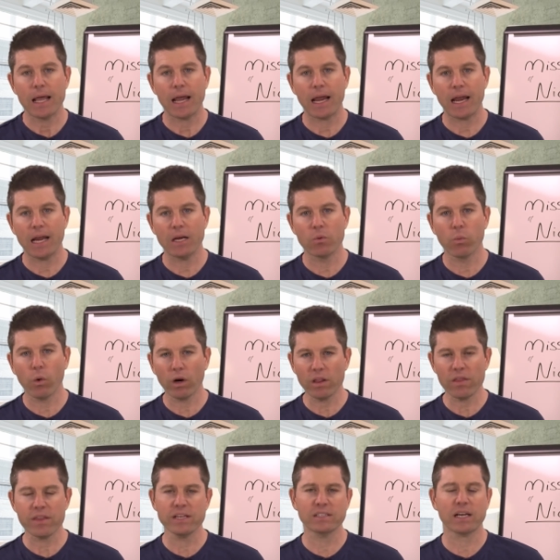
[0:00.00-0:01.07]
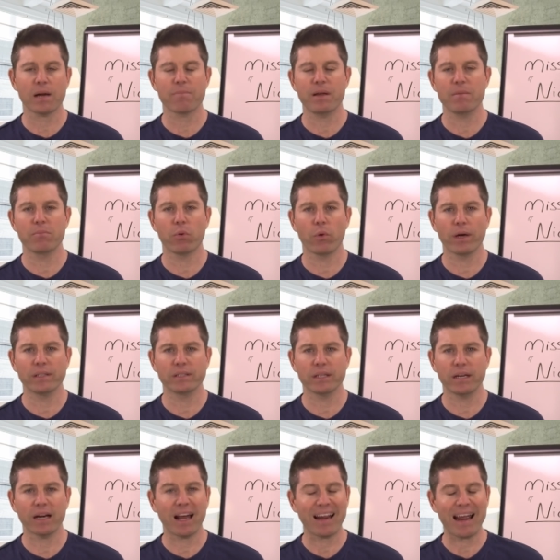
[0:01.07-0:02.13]
And one of the things that I pinpointed,
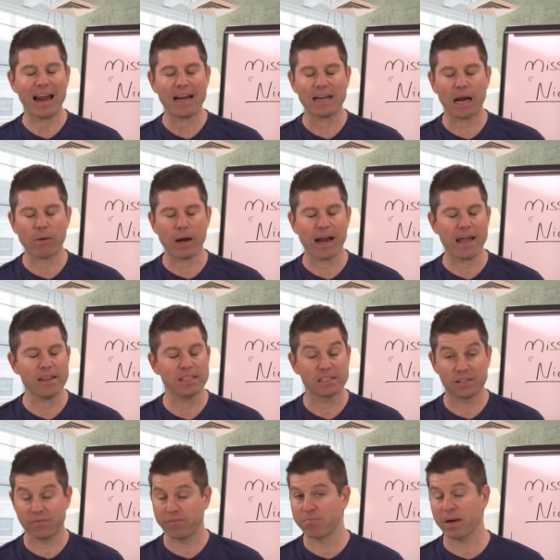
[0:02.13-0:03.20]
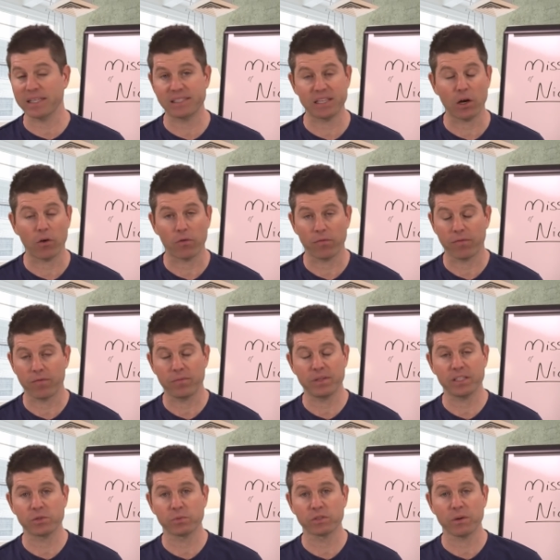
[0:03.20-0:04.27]
and I had I had this myself.
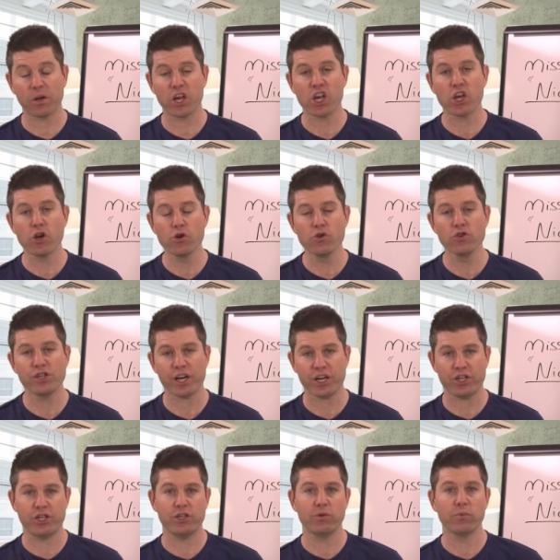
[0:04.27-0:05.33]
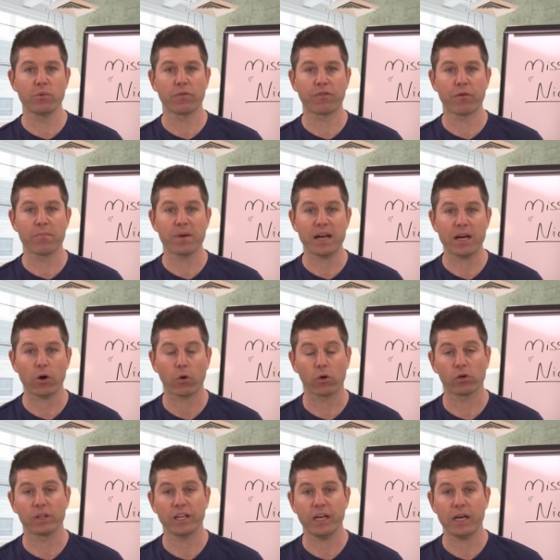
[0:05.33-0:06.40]
This was a huge issue for me
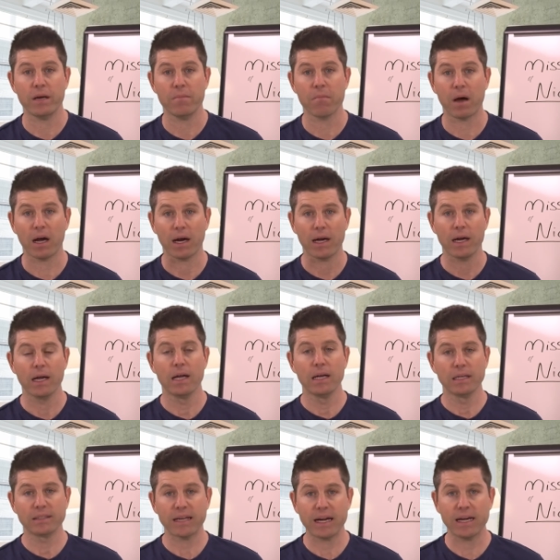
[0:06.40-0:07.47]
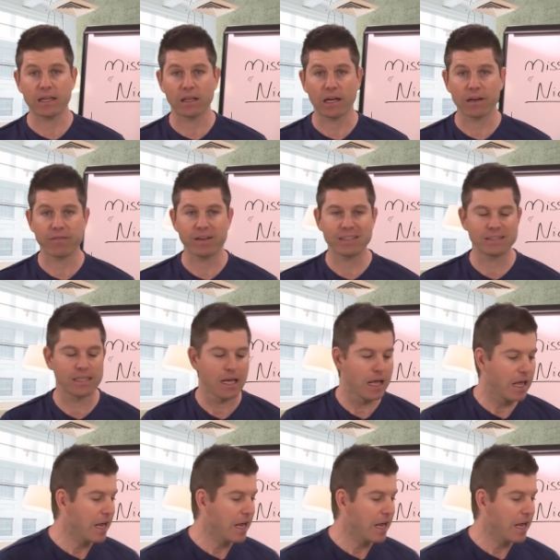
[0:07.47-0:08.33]
early in my dating life is